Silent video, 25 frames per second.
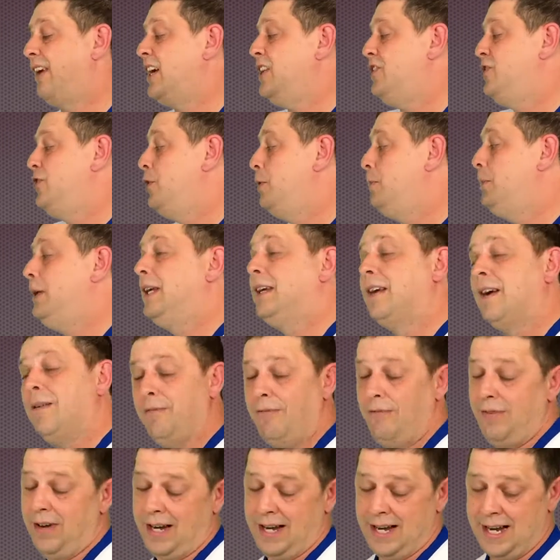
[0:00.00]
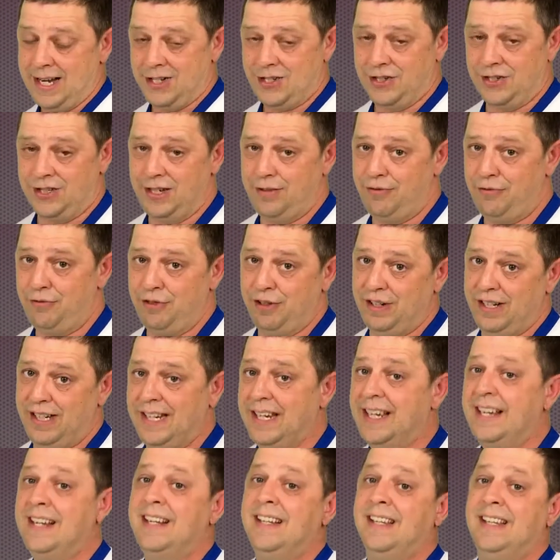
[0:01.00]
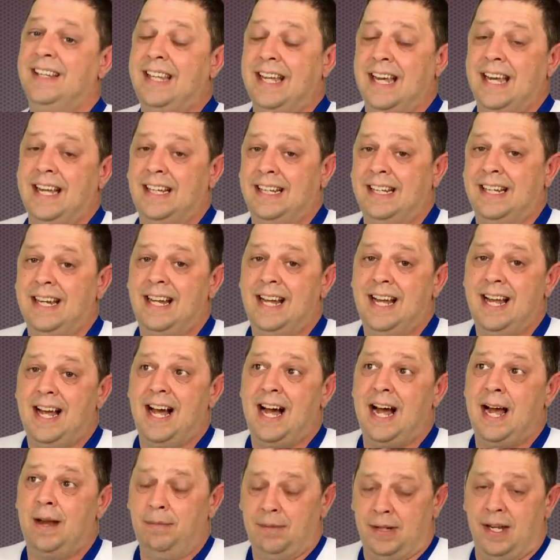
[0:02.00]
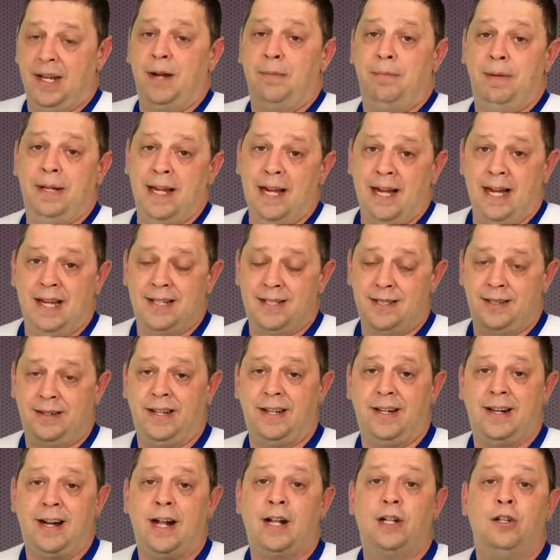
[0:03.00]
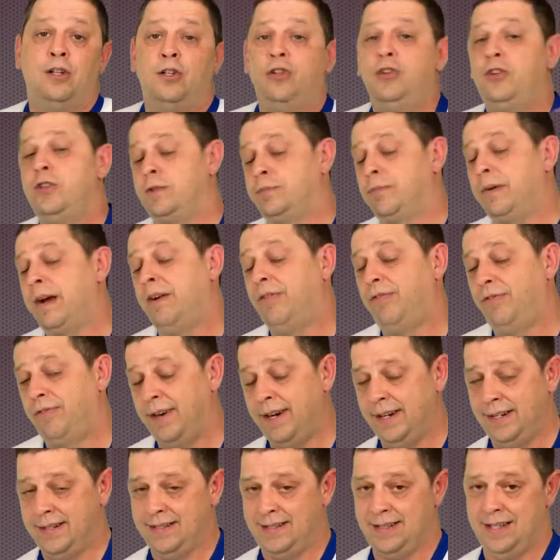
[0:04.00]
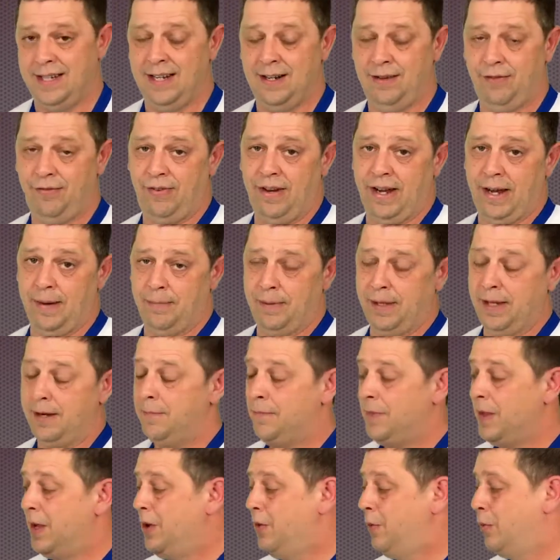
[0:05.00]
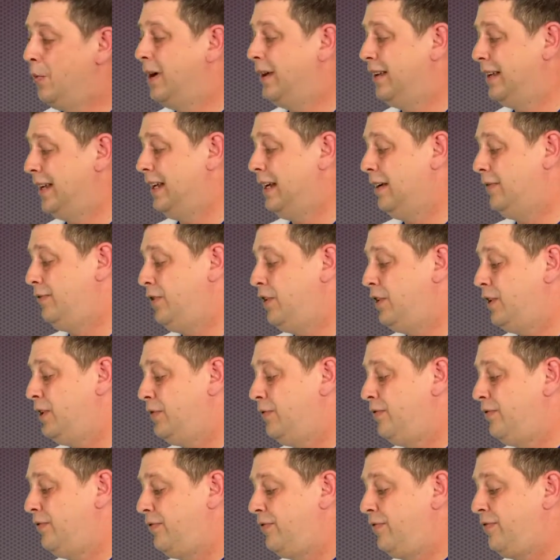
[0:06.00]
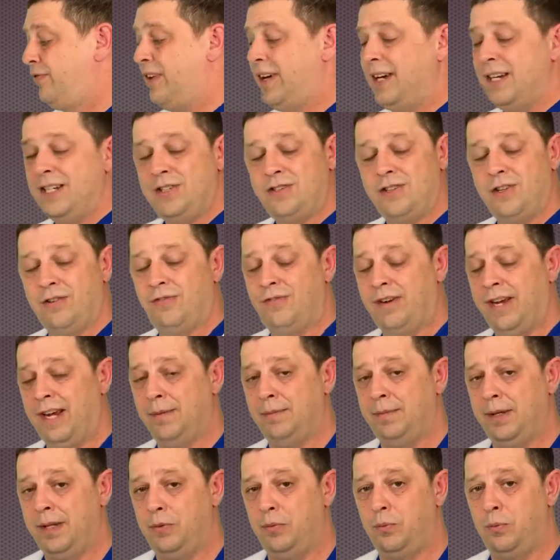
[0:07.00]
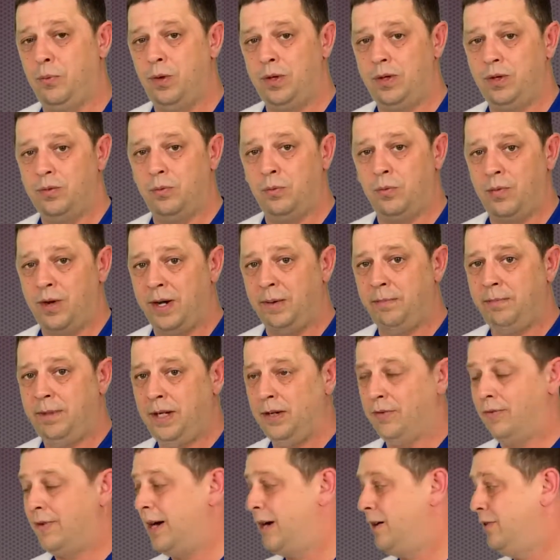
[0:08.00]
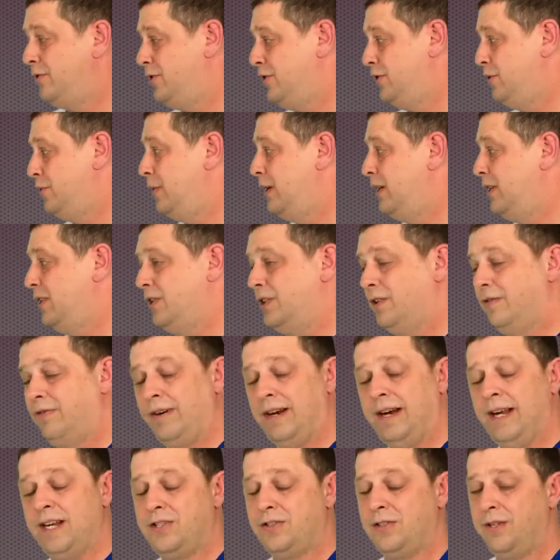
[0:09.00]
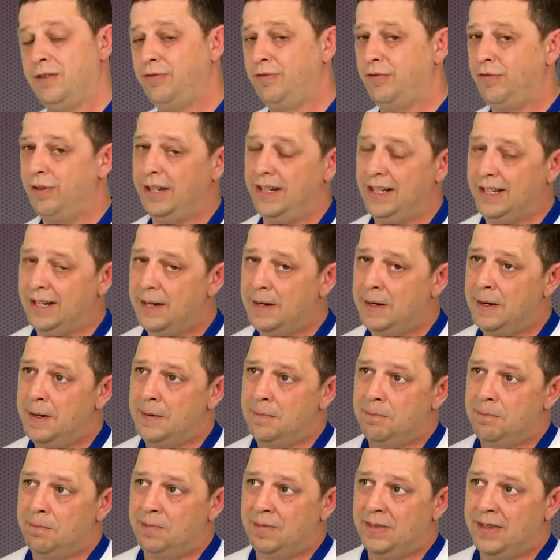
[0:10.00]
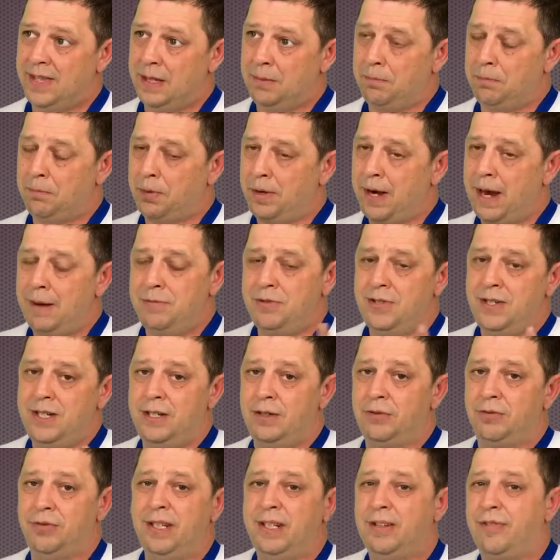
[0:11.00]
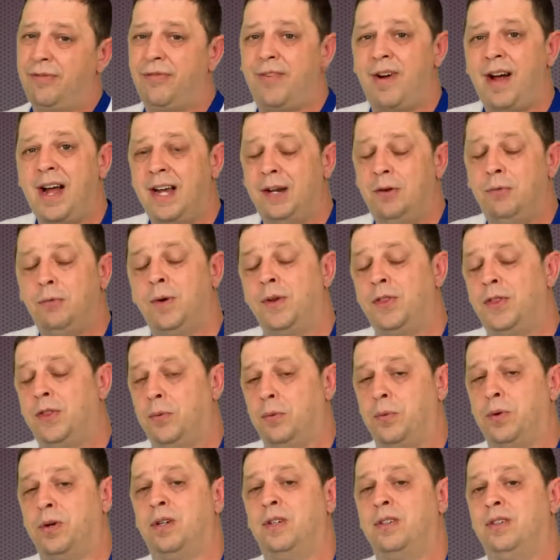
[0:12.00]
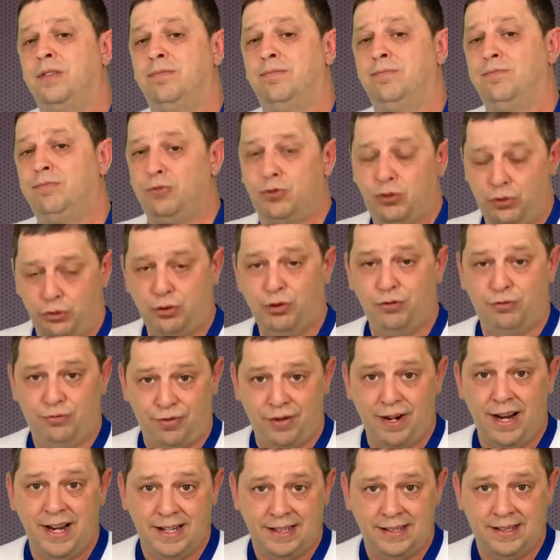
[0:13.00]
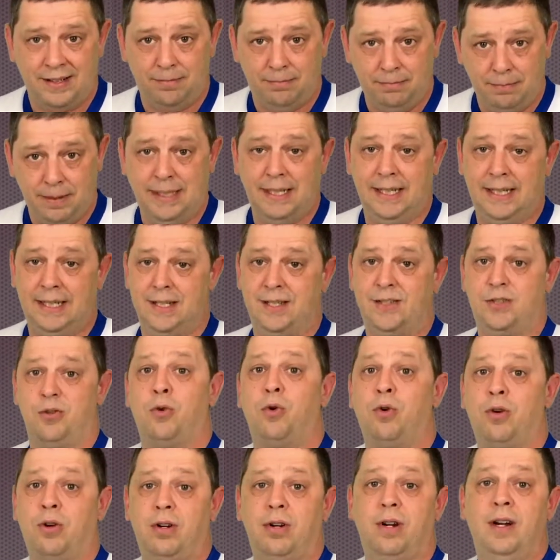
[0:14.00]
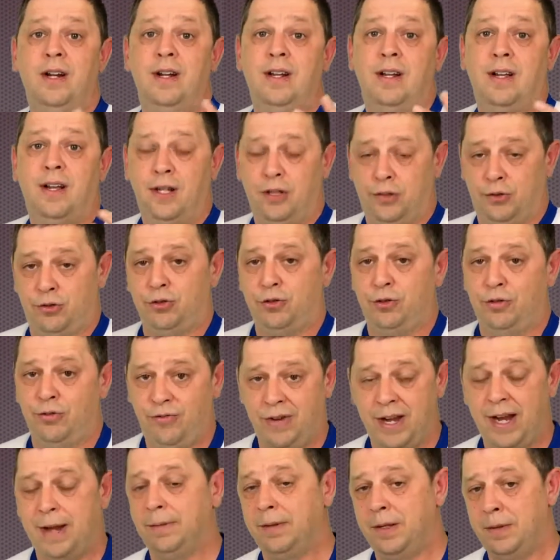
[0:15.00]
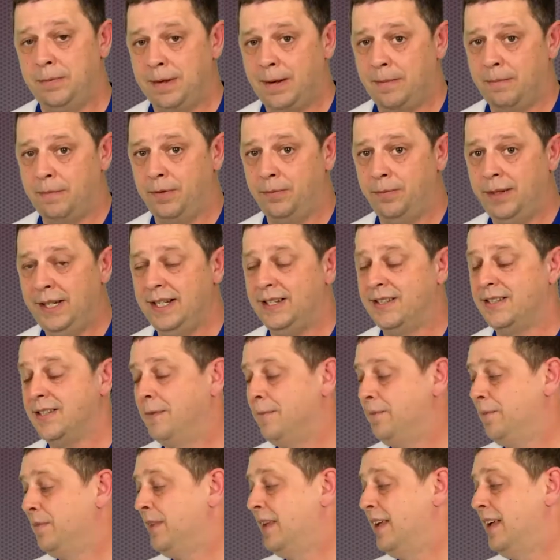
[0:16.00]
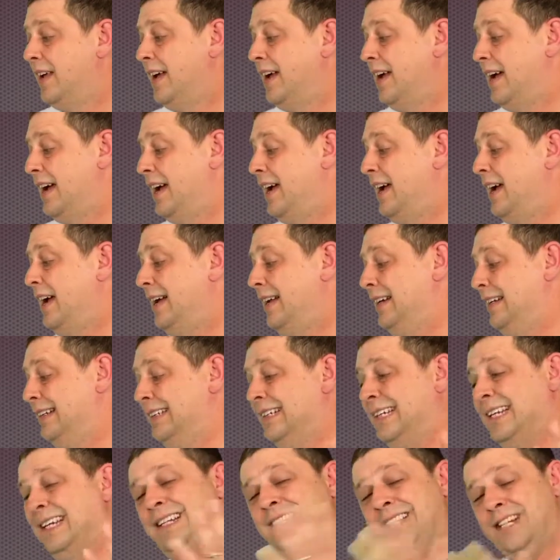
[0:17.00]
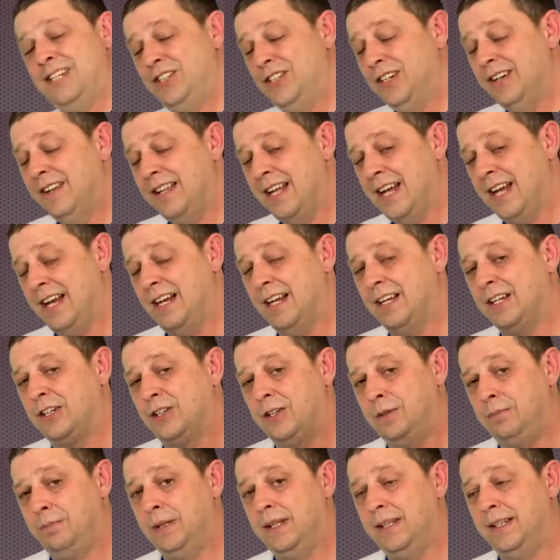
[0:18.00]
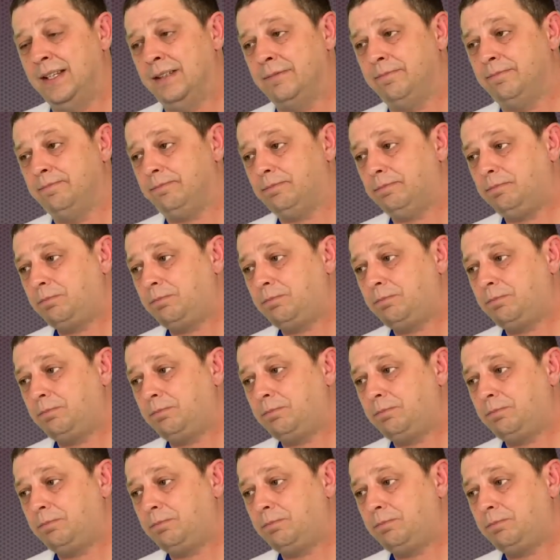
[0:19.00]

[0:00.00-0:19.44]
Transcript: I do become financially free, then I'm going to be isolated. I'll lose my friends and family. Well, if your friends or family wouldn't want to be around you when you're financially free, then perhaps you need to redefine what the word true friend means, or a true family member means. And in addition to that, it could be that